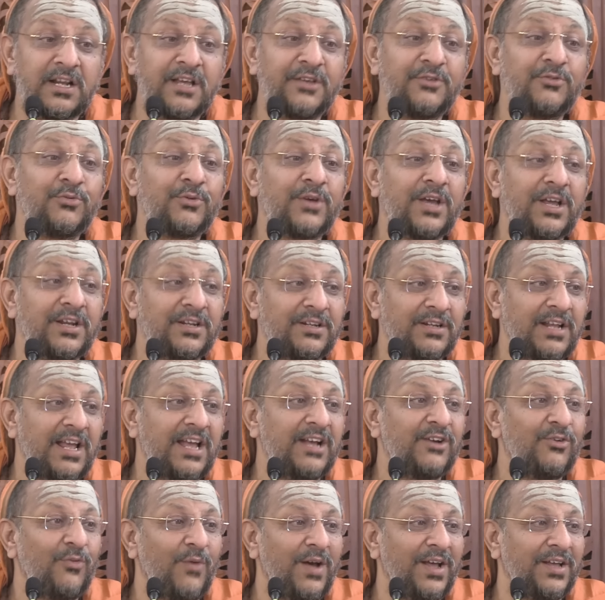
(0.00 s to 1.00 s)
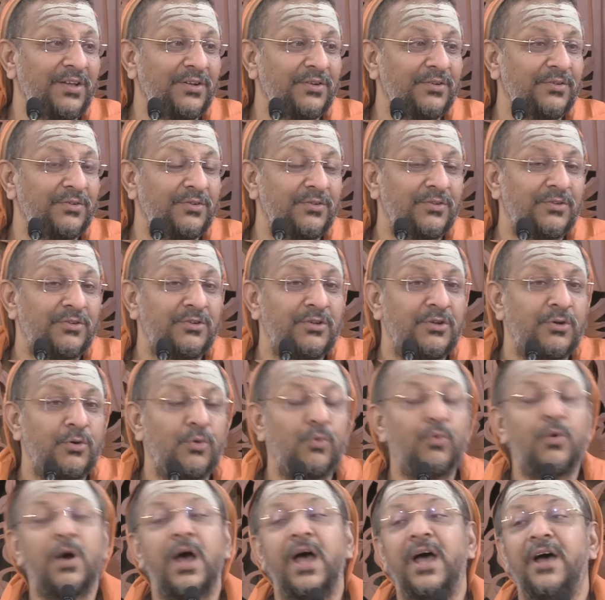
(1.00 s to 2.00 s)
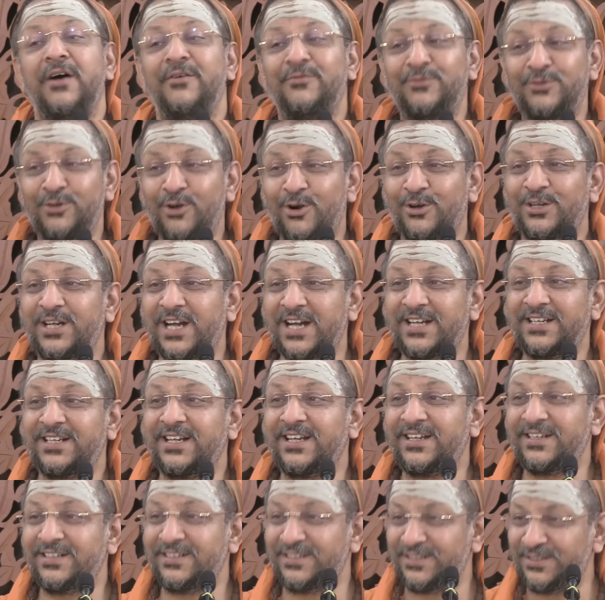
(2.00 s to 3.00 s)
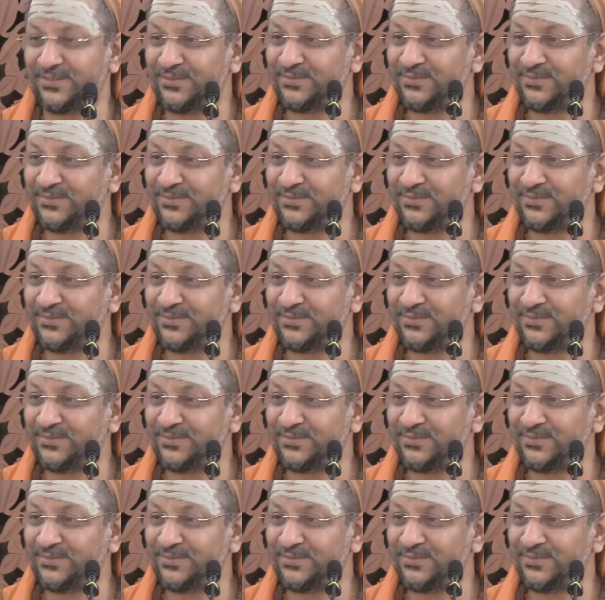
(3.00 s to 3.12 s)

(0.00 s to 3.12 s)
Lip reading: you can inquire. Who I have not attained.